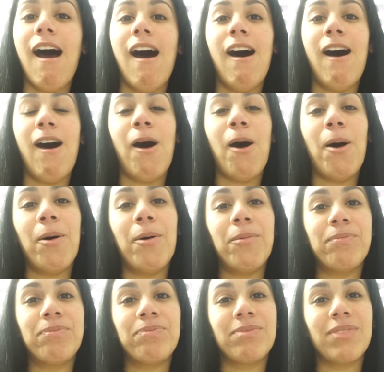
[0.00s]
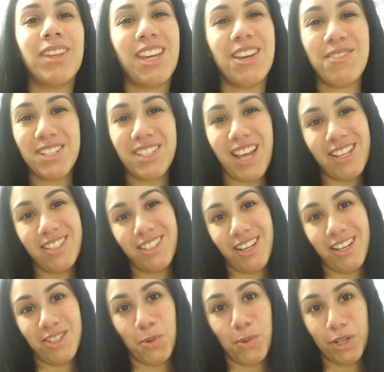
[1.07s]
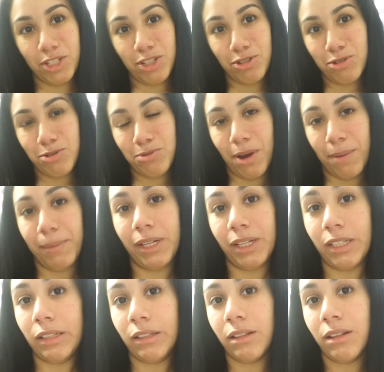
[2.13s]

Um, give us ideas of what to do. I mean,